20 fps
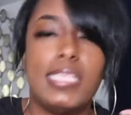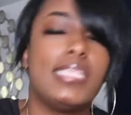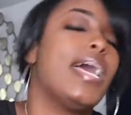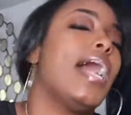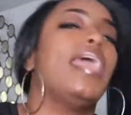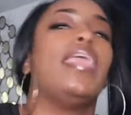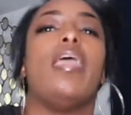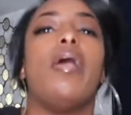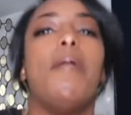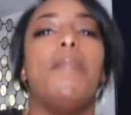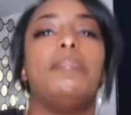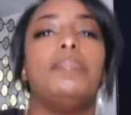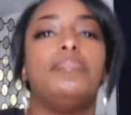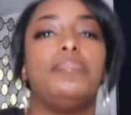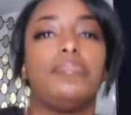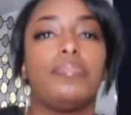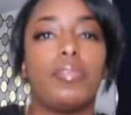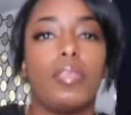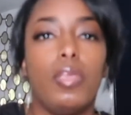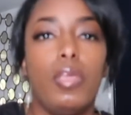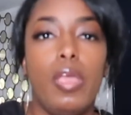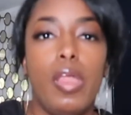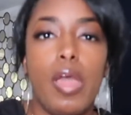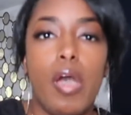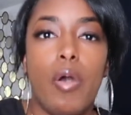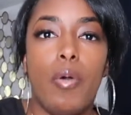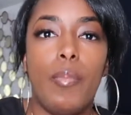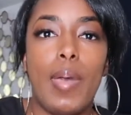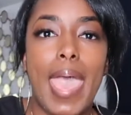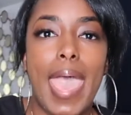Sonya, you
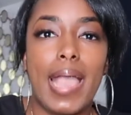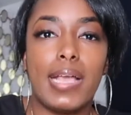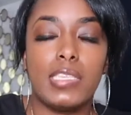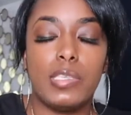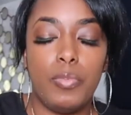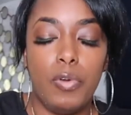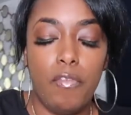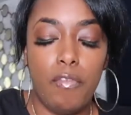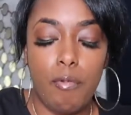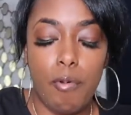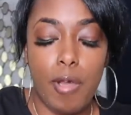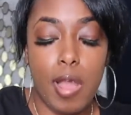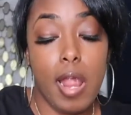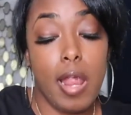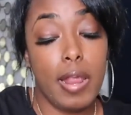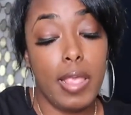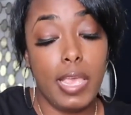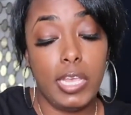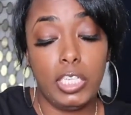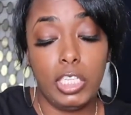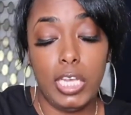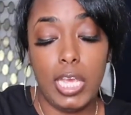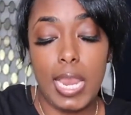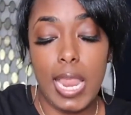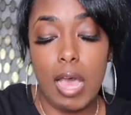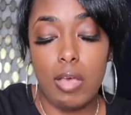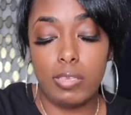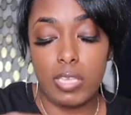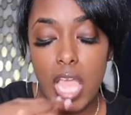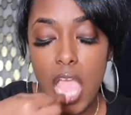know, ask moving with her, and she
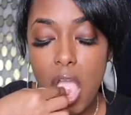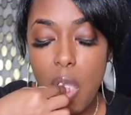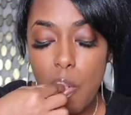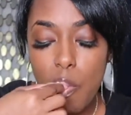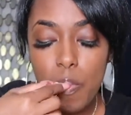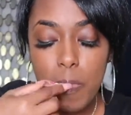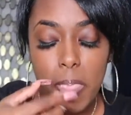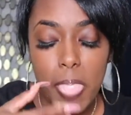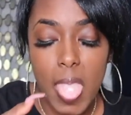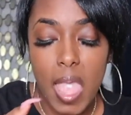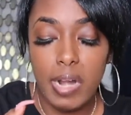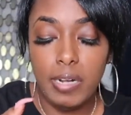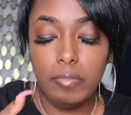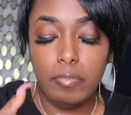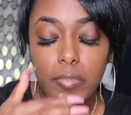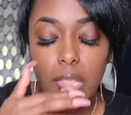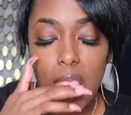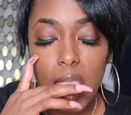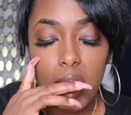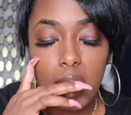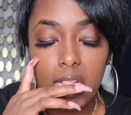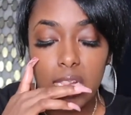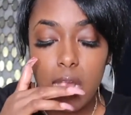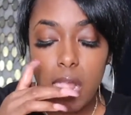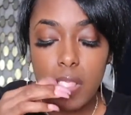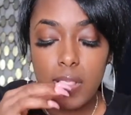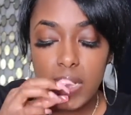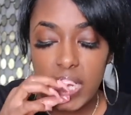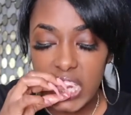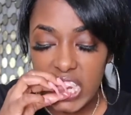allows it.
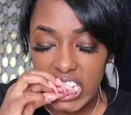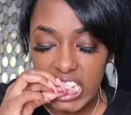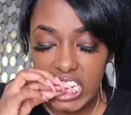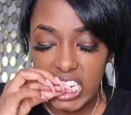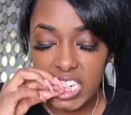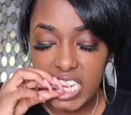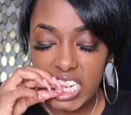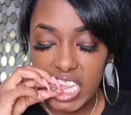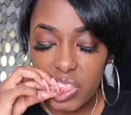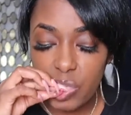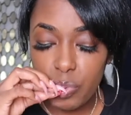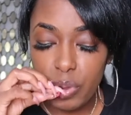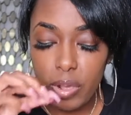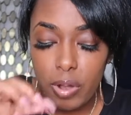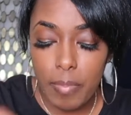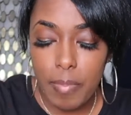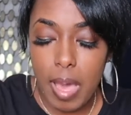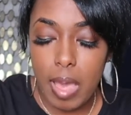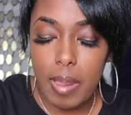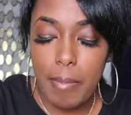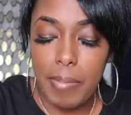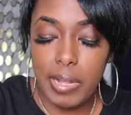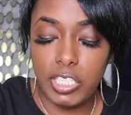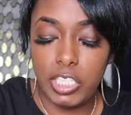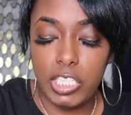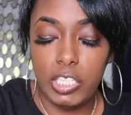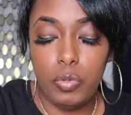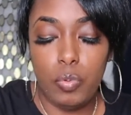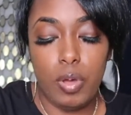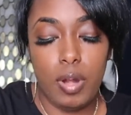She's not thrilled about it, but
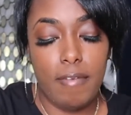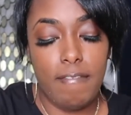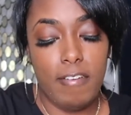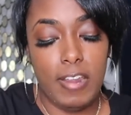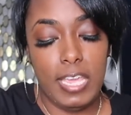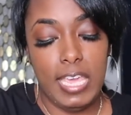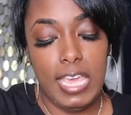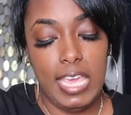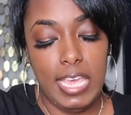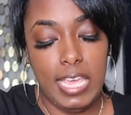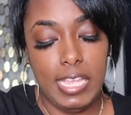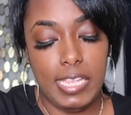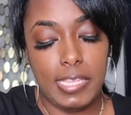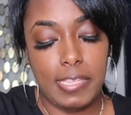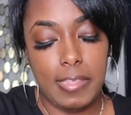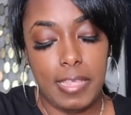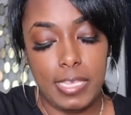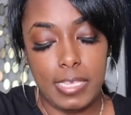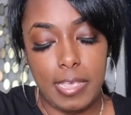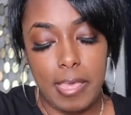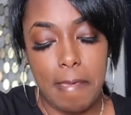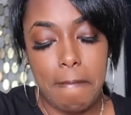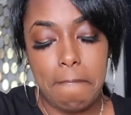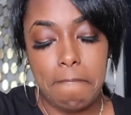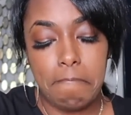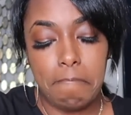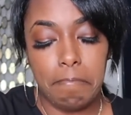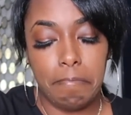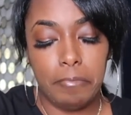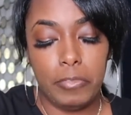she's doing it for the kids. They said
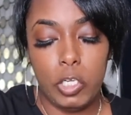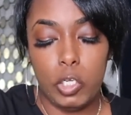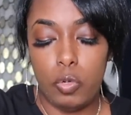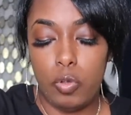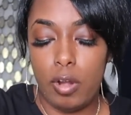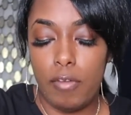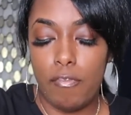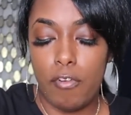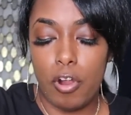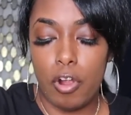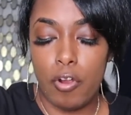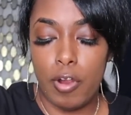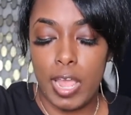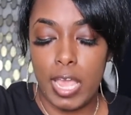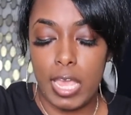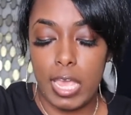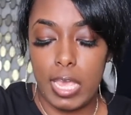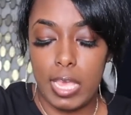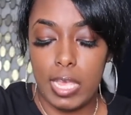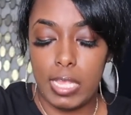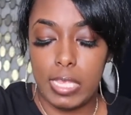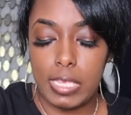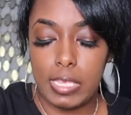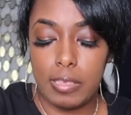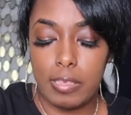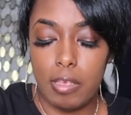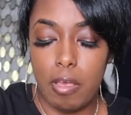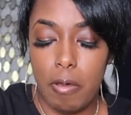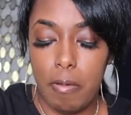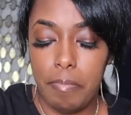she's doing it for her grandkids.
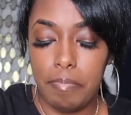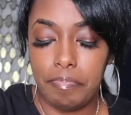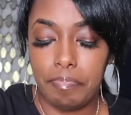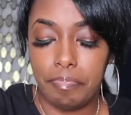So